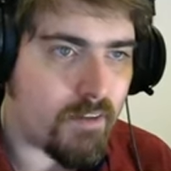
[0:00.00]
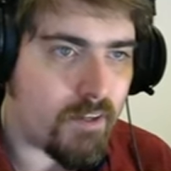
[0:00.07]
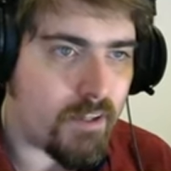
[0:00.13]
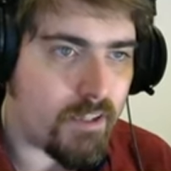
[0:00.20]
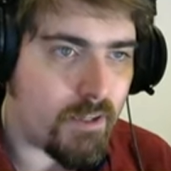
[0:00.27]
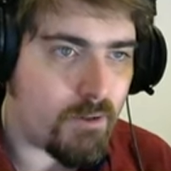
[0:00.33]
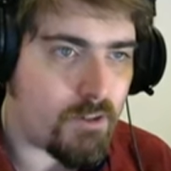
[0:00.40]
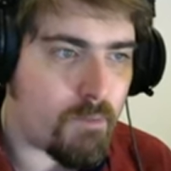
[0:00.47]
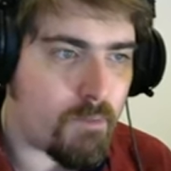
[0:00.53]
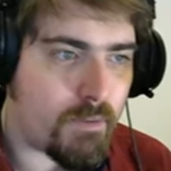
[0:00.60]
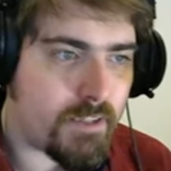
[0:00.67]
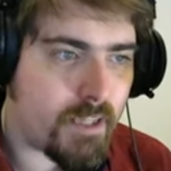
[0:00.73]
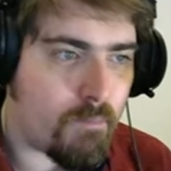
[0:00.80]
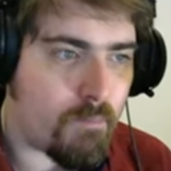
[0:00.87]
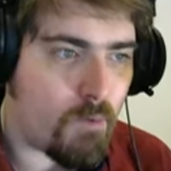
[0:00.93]
Yojih
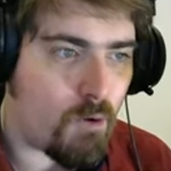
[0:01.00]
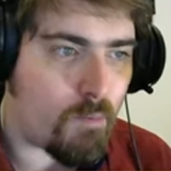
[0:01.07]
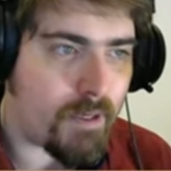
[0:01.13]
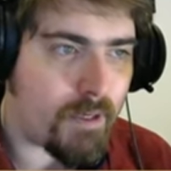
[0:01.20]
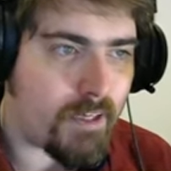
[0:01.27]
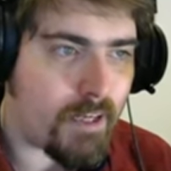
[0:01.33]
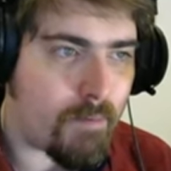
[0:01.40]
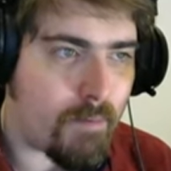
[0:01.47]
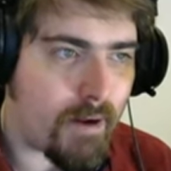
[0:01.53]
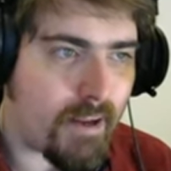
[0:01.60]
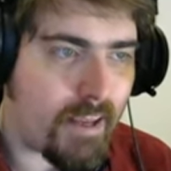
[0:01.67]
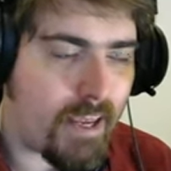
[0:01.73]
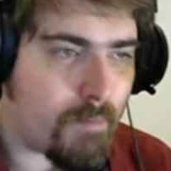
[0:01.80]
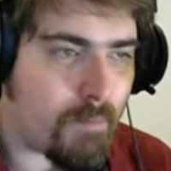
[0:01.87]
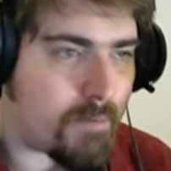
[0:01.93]
building more P D back
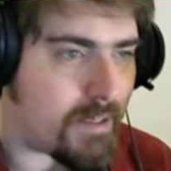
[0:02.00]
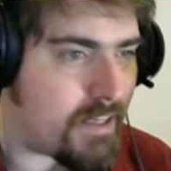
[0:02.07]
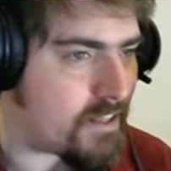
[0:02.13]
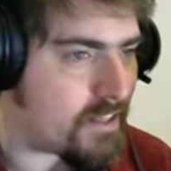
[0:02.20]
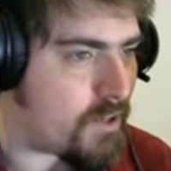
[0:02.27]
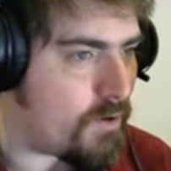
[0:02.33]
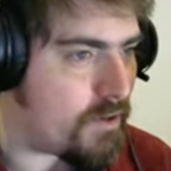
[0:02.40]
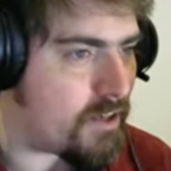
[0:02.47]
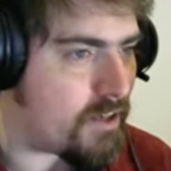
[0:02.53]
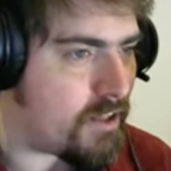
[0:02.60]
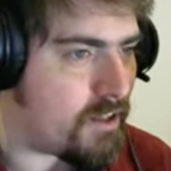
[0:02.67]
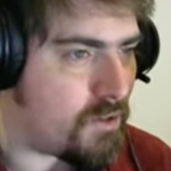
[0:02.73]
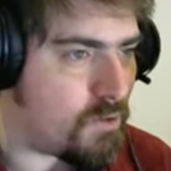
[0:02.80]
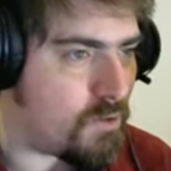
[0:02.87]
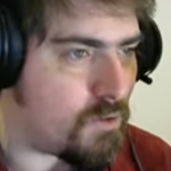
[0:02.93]
here, but he's going to
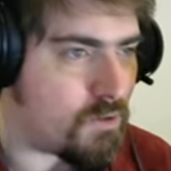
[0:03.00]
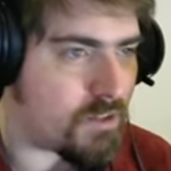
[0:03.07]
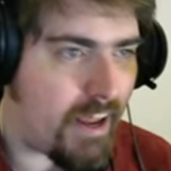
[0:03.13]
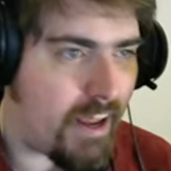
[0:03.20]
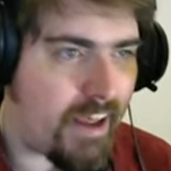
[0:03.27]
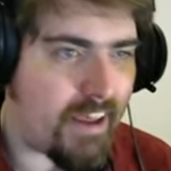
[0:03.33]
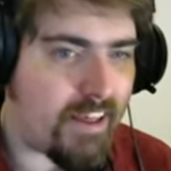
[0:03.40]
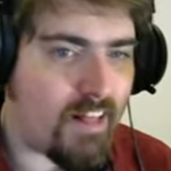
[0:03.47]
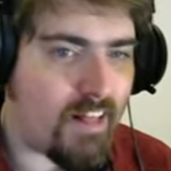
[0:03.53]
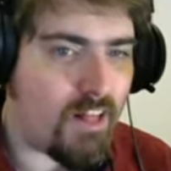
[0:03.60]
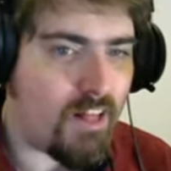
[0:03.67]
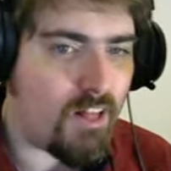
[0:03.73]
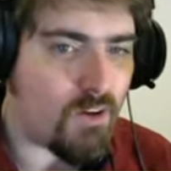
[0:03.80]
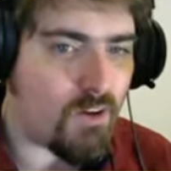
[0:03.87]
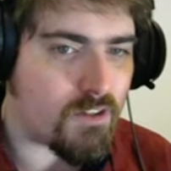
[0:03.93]
lose a
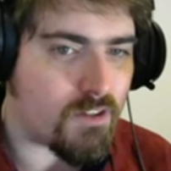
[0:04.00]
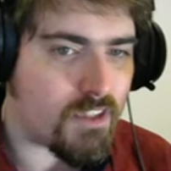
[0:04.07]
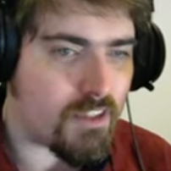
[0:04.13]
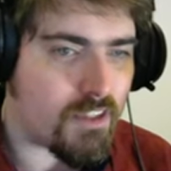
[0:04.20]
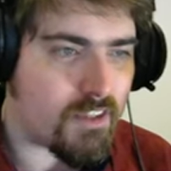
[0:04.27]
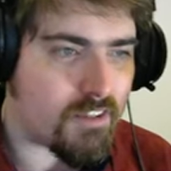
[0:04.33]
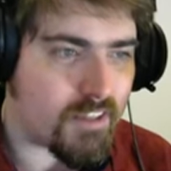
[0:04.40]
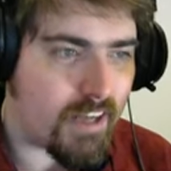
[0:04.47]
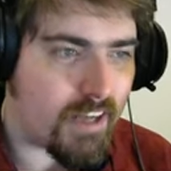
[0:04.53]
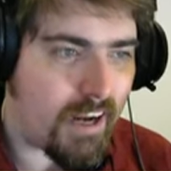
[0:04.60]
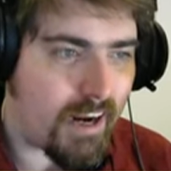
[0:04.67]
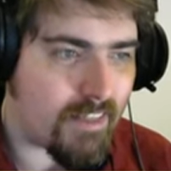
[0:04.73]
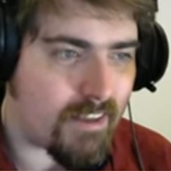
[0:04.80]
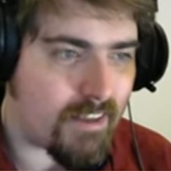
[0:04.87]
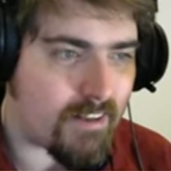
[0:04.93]
lot to this
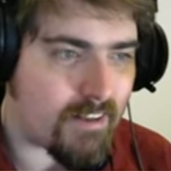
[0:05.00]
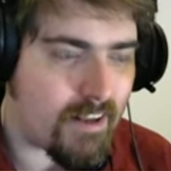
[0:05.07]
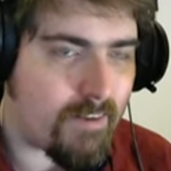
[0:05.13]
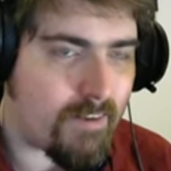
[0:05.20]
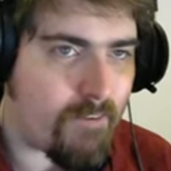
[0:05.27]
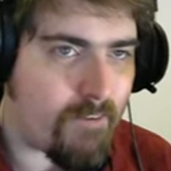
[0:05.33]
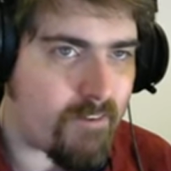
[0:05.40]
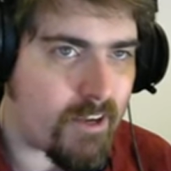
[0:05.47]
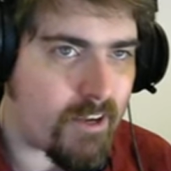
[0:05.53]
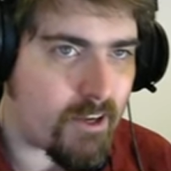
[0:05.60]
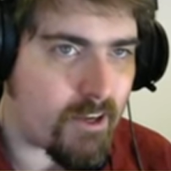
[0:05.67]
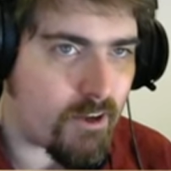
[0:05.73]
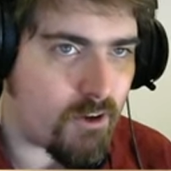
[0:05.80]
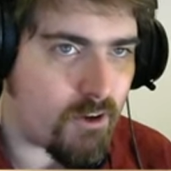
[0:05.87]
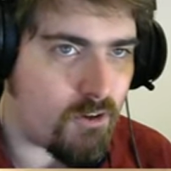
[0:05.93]
attack. This is very
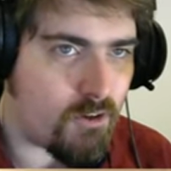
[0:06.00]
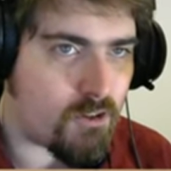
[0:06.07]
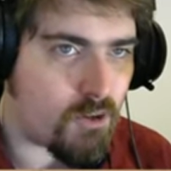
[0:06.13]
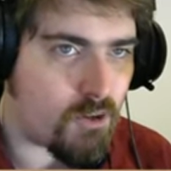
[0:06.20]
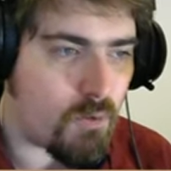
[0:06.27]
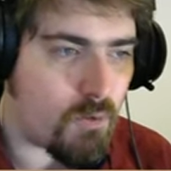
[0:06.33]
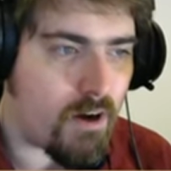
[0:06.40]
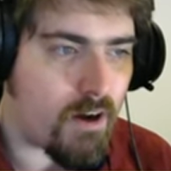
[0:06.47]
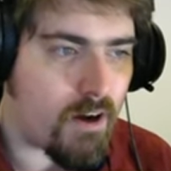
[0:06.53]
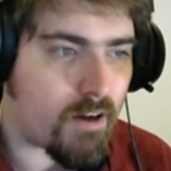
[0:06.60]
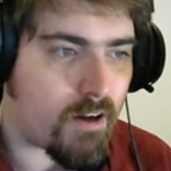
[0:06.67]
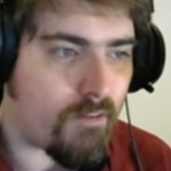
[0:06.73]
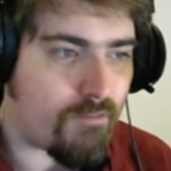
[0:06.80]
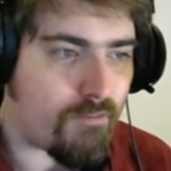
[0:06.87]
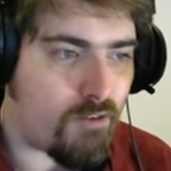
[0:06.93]
good work
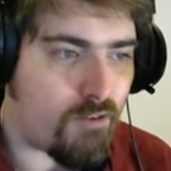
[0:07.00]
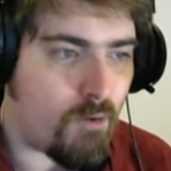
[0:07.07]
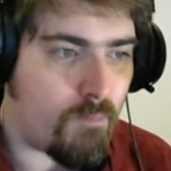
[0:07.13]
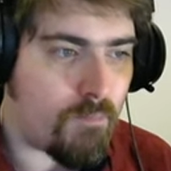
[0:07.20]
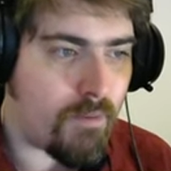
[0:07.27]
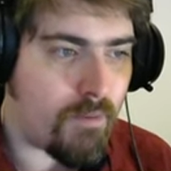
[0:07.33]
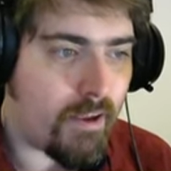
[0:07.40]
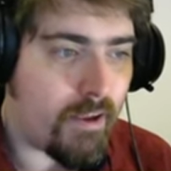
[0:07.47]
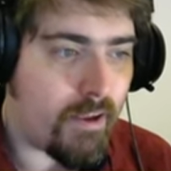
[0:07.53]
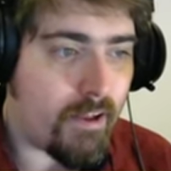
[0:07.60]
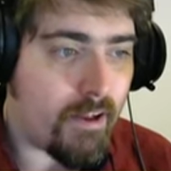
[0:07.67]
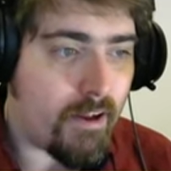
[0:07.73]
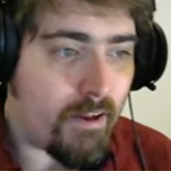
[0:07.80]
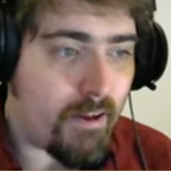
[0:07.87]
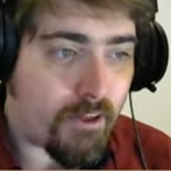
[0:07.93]
from
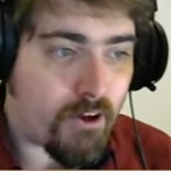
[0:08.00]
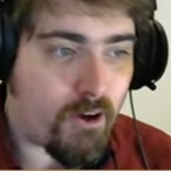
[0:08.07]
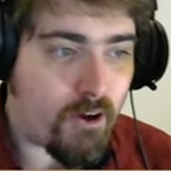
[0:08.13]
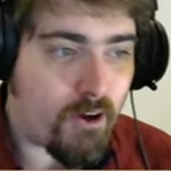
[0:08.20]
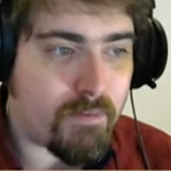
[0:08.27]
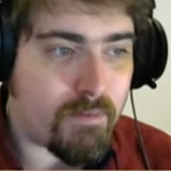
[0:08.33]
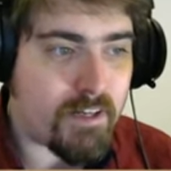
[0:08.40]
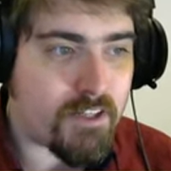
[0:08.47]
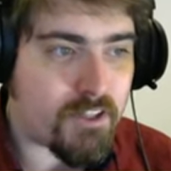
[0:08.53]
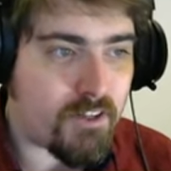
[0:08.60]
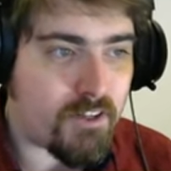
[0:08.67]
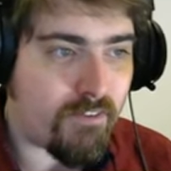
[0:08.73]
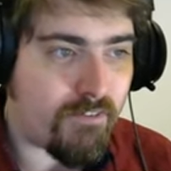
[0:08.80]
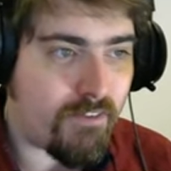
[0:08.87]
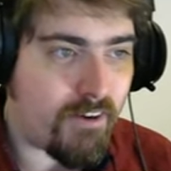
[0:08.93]
the combination
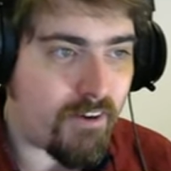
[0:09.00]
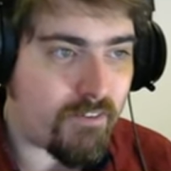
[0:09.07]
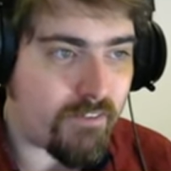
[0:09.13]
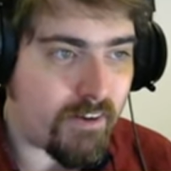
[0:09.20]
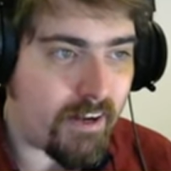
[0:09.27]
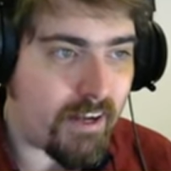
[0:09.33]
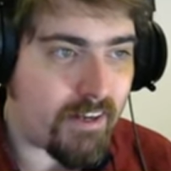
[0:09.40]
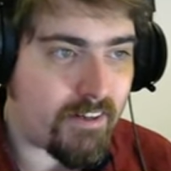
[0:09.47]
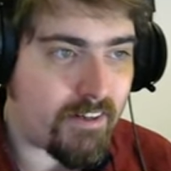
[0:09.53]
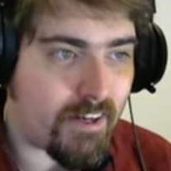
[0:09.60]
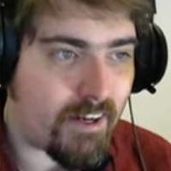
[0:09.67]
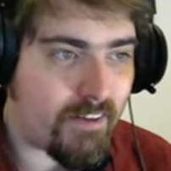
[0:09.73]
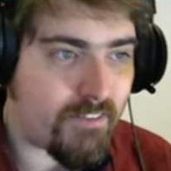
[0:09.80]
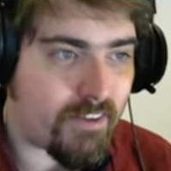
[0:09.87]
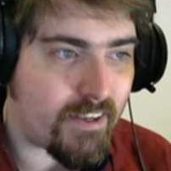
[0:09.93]
of Furfa and,
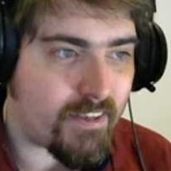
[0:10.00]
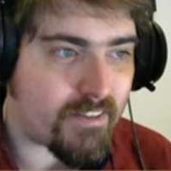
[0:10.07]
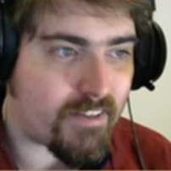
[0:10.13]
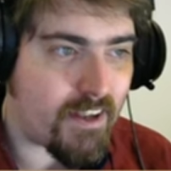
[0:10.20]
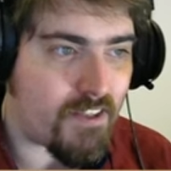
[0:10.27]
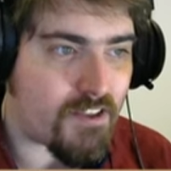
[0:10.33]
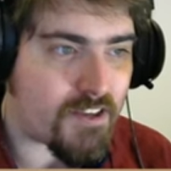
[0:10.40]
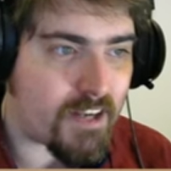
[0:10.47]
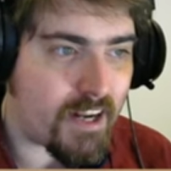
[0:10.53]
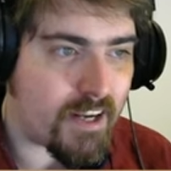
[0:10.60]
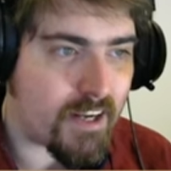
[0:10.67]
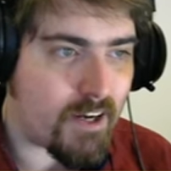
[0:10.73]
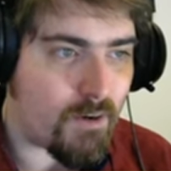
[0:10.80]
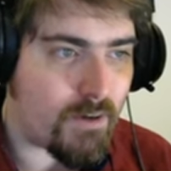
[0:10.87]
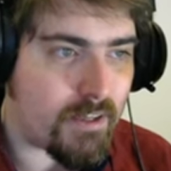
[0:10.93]
after his death,
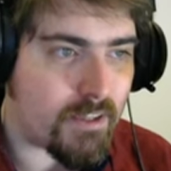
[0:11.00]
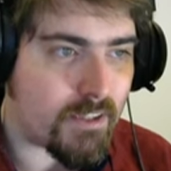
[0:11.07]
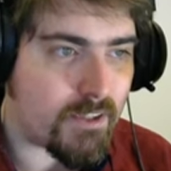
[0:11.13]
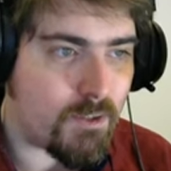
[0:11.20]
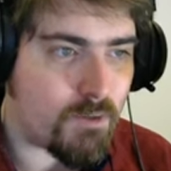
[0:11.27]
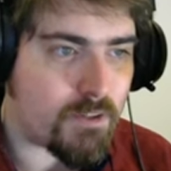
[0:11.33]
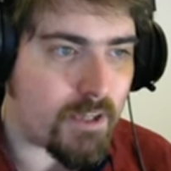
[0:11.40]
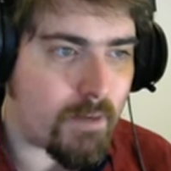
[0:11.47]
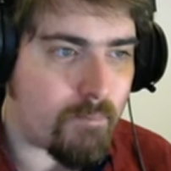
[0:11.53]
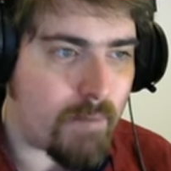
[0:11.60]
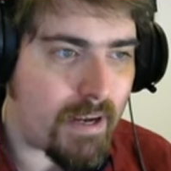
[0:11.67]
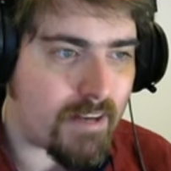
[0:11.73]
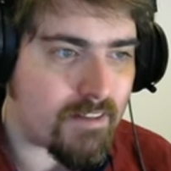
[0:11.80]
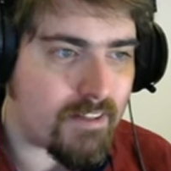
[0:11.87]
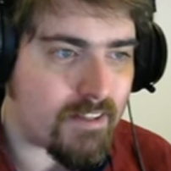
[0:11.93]
Psycho. He's losing
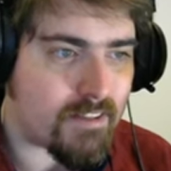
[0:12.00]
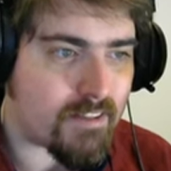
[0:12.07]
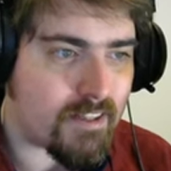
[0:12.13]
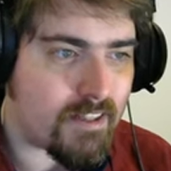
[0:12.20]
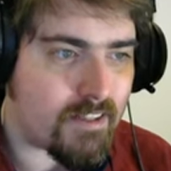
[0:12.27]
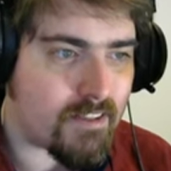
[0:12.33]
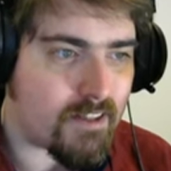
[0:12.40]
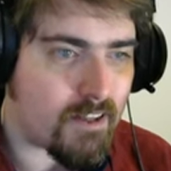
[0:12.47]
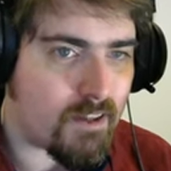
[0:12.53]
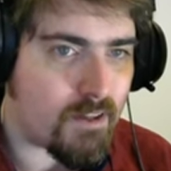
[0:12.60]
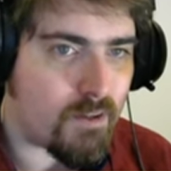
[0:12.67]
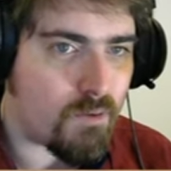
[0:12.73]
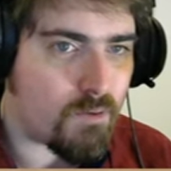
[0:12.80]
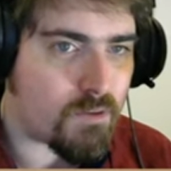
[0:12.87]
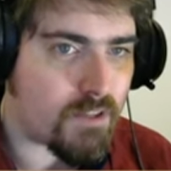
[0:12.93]
mexes. He's
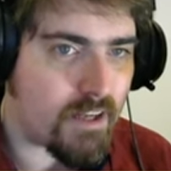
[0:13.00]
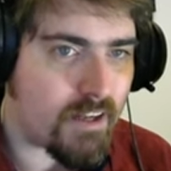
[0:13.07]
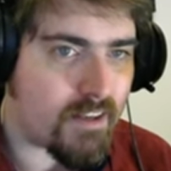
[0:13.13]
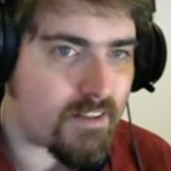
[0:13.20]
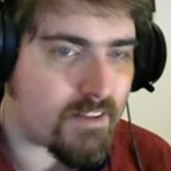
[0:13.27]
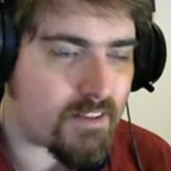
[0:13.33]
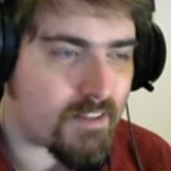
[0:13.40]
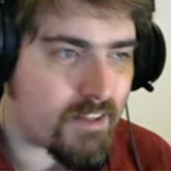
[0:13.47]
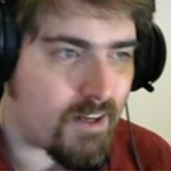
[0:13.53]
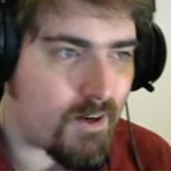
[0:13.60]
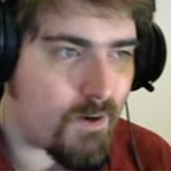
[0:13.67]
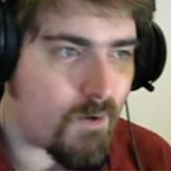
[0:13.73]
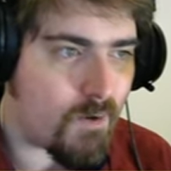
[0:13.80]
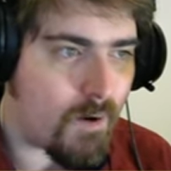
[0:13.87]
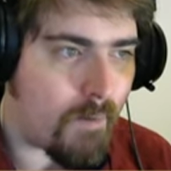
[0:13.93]
losing
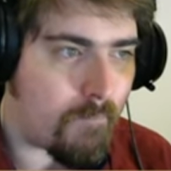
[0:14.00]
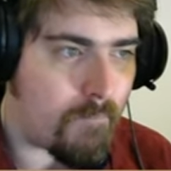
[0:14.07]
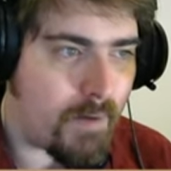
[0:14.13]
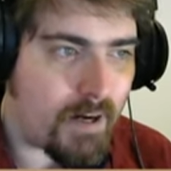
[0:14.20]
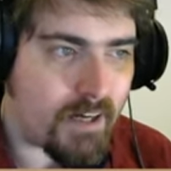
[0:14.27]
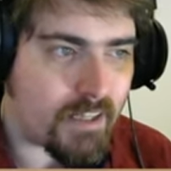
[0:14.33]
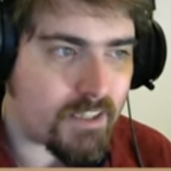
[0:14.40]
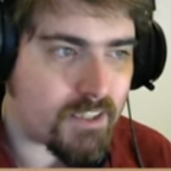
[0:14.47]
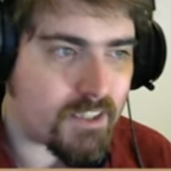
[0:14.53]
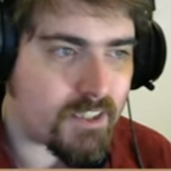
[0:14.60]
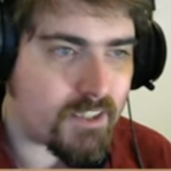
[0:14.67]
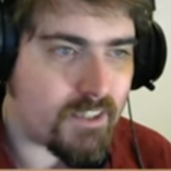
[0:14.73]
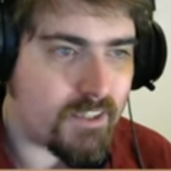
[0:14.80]
so much.